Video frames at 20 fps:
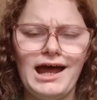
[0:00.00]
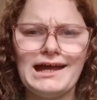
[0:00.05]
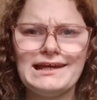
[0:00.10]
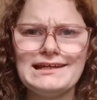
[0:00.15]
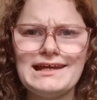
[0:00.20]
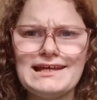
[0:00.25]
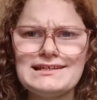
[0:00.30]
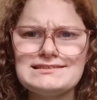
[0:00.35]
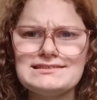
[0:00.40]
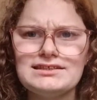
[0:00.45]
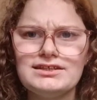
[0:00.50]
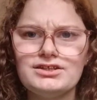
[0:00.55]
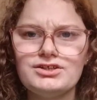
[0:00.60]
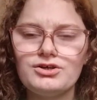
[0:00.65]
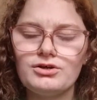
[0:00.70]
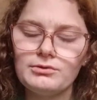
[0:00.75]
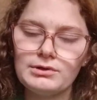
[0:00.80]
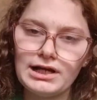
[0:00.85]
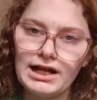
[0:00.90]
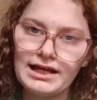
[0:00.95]
I guess you
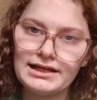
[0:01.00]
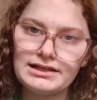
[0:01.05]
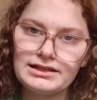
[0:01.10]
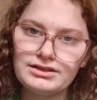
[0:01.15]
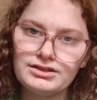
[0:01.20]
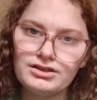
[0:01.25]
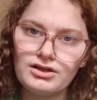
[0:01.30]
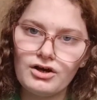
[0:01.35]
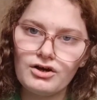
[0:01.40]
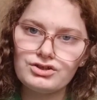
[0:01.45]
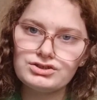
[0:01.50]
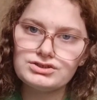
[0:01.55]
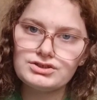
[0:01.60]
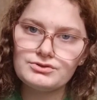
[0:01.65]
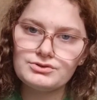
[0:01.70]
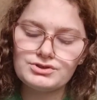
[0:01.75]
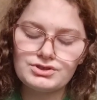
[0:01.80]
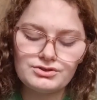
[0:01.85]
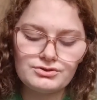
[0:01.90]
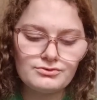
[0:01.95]
know what I can
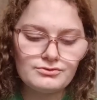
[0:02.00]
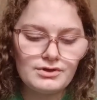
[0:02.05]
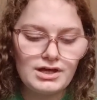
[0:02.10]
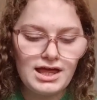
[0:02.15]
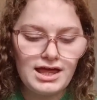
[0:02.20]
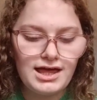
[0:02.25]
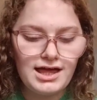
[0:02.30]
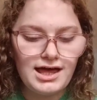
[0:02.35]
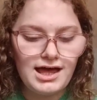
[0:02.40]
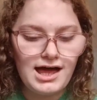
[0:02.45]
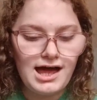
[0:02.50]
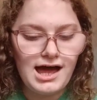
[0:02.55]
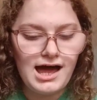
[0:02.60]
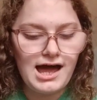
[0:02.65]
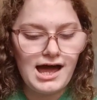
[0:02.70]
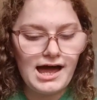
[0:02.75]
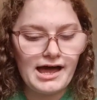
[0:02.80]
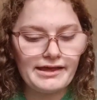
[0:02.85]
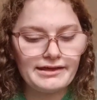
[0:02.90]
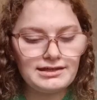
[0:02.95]
also do?
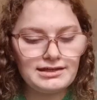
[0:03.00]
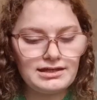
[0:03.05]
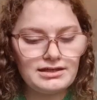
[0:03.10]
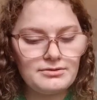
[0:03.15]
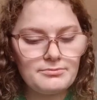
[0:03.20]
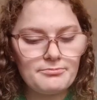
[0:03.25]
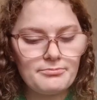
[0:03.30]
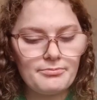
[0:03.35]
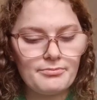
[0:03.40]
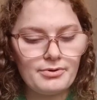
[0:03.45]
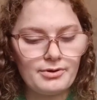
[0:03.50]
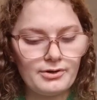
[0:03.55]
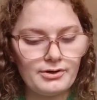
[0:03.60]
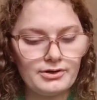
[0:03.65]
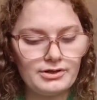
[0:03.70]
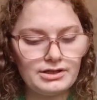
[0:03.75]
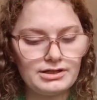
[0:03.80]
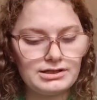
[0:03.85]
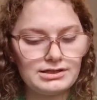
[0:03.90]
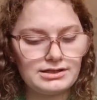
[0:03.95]
I can
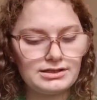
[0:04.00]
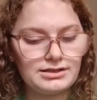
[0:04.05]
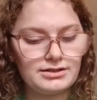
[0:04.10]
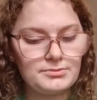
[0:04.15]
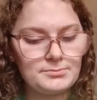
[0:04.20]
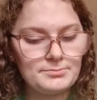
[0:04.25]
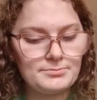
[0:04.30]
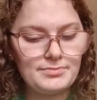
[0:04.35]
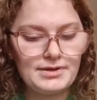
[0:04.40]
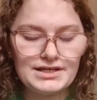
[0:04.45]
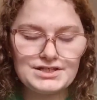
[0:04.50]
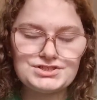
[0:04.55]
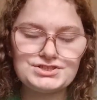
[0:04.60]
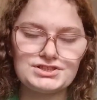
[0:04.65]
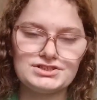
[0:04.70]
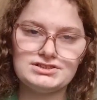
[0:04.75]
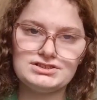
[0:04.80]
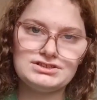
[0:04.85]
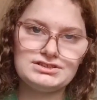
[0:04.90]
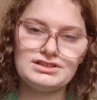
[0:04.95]
put
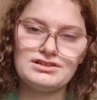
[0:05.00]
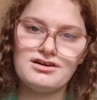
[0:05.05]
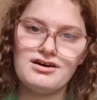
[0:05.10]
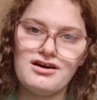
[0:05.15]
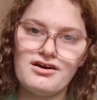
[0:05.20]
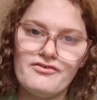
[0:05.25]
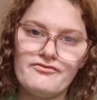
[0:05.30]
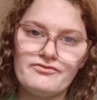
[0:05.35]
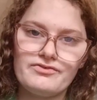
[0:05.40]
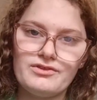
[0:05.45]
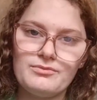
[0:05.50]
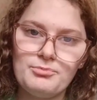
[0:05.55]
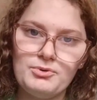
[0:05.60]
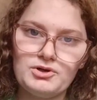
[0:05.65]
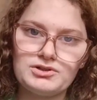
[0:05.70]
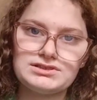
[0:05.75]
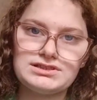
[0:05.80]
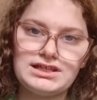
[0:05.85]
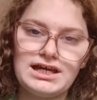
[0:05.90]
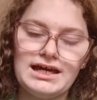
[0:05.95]
pictures of the
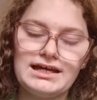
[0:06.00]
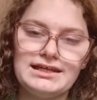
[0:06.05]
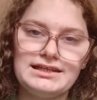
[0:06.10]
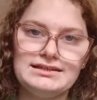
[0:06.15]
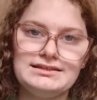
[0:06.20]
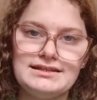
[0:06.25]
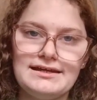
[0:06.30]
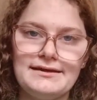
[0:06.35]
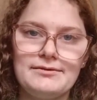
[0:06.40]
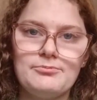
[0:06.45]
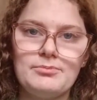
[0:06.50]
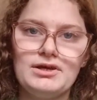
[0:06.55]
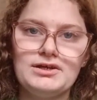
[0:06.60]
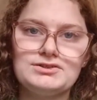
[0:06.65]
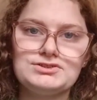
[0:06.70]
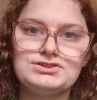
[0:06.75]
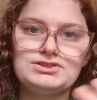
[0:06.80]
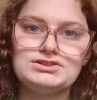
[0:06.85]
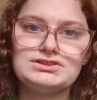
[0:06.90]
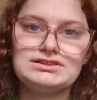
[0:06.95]
books. I can take
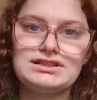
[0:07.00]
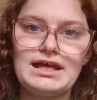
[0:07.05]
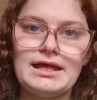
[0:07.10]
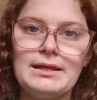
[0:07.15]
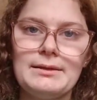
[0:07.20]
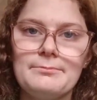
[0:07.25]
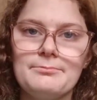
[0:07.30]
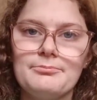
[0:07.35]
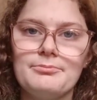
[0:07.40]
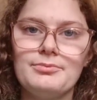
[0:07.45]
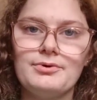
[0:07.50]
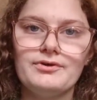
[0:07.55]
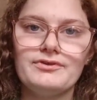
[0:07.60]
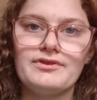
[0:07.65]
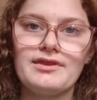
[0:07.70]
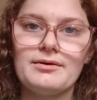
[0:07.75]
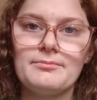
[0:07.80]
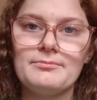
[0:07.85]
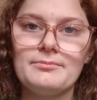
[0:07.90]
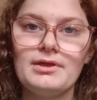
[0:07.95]
pictures and put
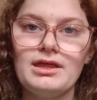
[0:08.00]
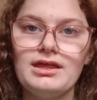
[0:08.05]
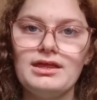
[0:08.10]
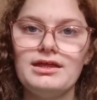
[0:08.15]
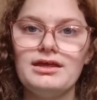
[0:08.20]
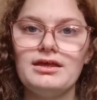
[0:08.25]
them